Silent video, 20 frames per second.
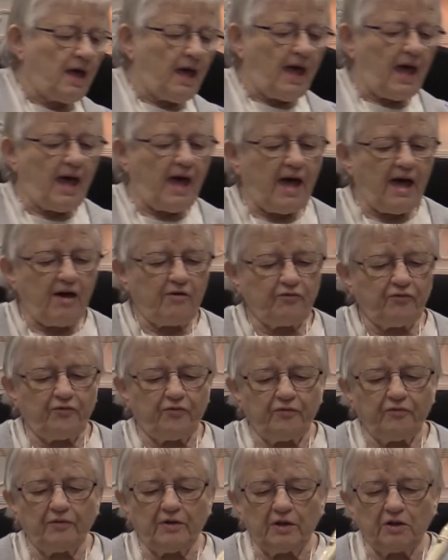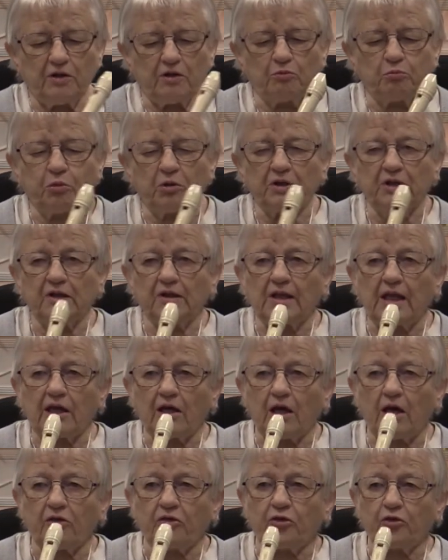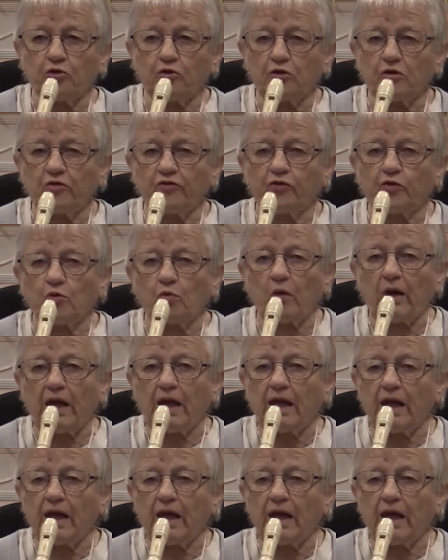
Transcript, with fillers: half, uh, you put it like a third of the way